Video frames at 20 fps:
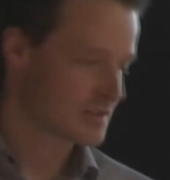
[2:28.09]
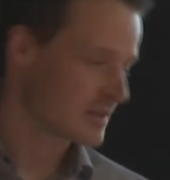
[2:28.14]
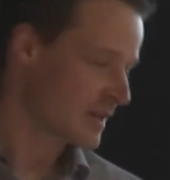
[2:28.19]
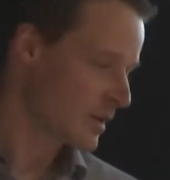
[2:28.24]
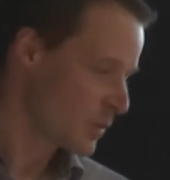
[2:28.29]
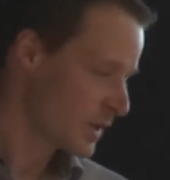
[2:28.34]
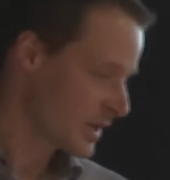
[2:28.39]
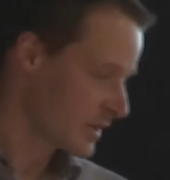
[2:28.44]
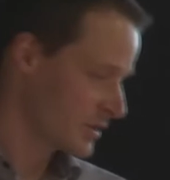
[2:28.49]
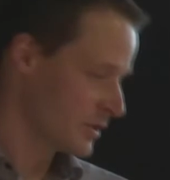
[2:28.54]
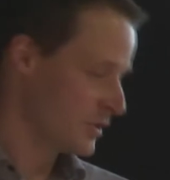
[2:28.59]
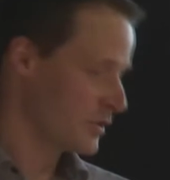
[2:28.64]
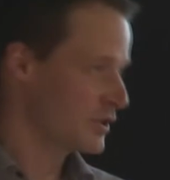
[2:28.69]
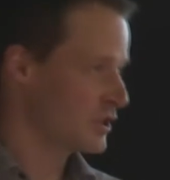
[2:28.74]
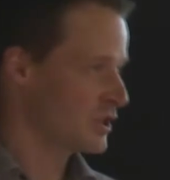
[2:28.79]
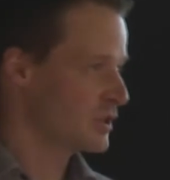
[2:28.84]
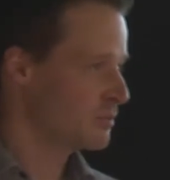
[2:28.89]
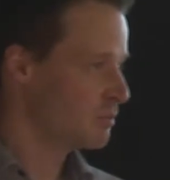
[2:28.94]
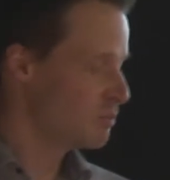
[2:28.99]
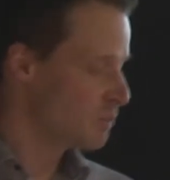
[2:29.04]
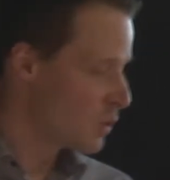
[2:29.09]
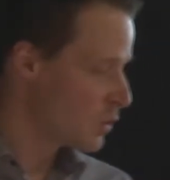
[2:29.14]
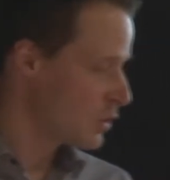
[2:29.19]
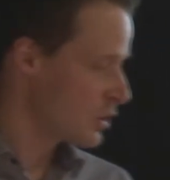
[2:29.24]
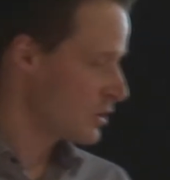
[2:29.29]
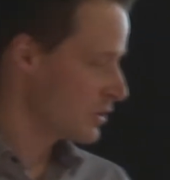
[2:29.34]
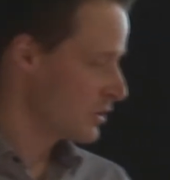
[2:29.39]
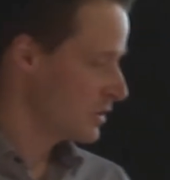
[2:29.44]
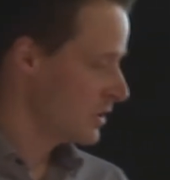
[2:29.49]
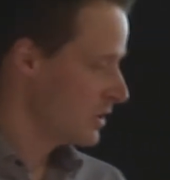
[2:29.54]
Now we are talking
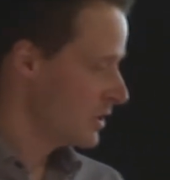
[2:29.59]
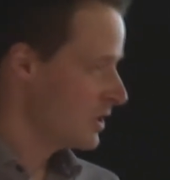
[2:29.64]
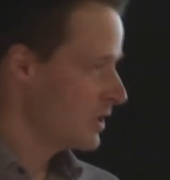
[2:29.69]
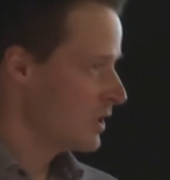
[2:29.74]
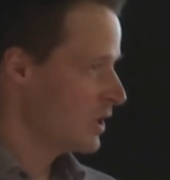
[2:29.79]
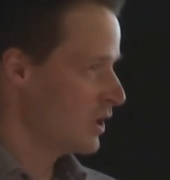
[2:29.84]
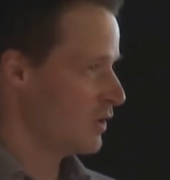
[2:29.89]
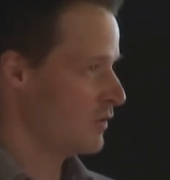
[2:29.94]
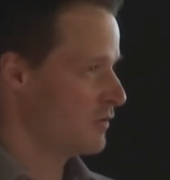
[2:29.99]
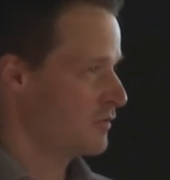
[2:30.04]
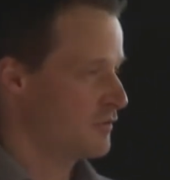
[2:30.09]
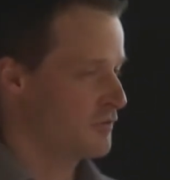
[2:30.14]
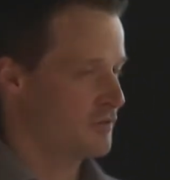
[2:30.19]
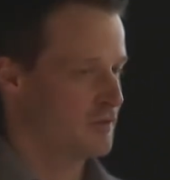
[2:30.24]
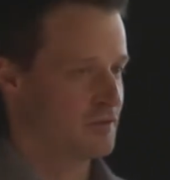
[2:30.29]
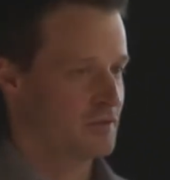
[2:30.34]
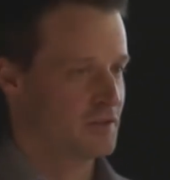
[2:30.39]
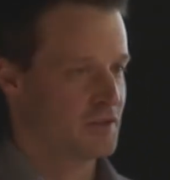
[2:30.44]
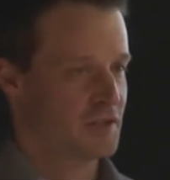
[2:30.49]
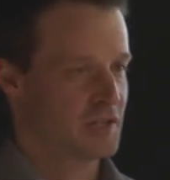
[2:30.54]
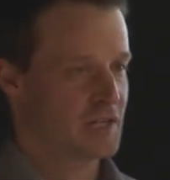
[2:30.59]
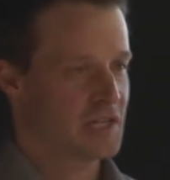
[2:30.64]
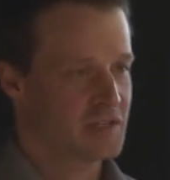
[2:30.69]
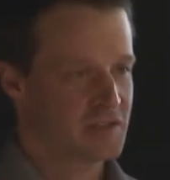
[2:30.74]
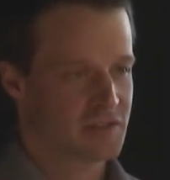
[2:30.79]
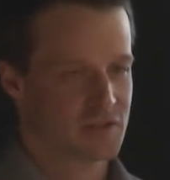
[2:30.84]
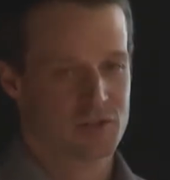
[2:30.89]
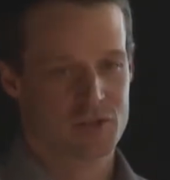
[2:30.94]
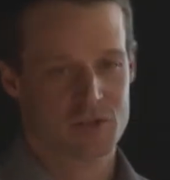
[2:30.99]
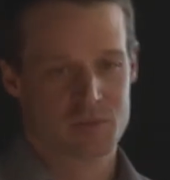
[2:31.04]
more of
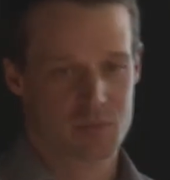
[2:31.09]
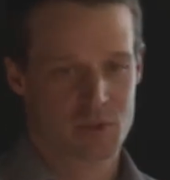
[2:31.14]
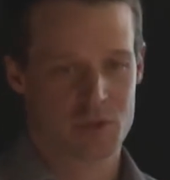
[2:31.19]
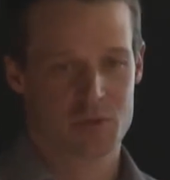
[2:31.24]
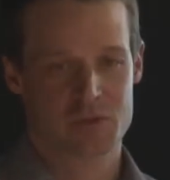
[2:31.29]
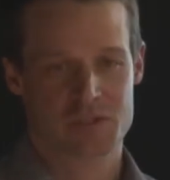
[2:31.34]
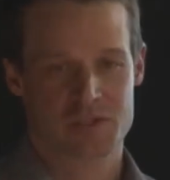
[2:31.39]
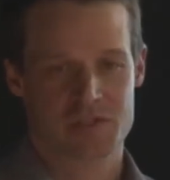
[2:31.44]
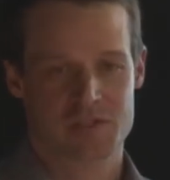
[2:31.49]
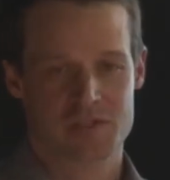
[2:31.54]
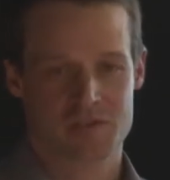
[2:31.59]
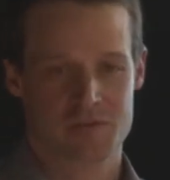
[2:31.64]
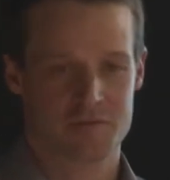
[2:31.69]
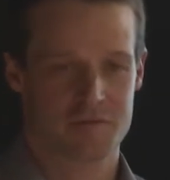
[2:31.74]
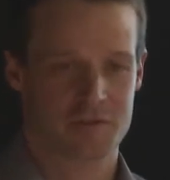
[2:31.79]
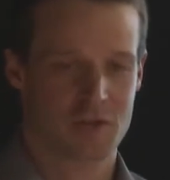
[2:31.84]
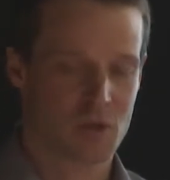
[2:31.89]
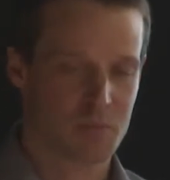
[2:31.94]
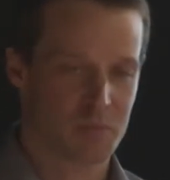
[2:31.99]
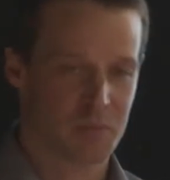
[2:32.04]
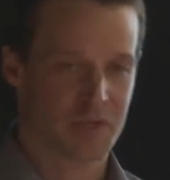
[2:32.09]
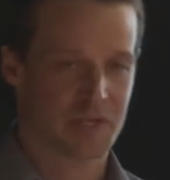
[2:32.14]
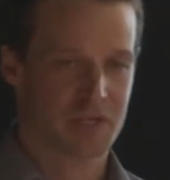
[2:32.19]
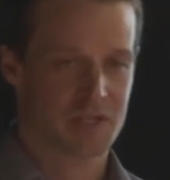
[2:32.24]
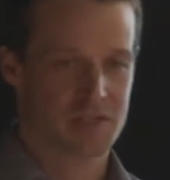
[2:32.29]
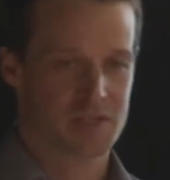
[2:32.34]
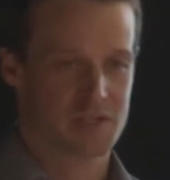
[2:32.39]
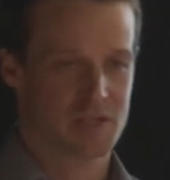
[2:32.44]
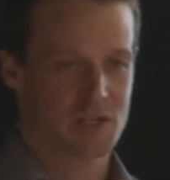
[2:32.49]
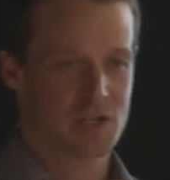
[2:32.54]
internal processes of
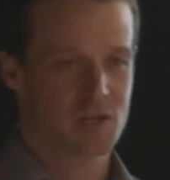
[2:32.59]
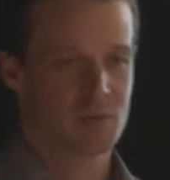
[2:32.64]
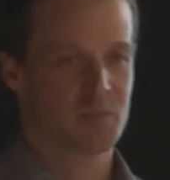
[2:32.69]
companies,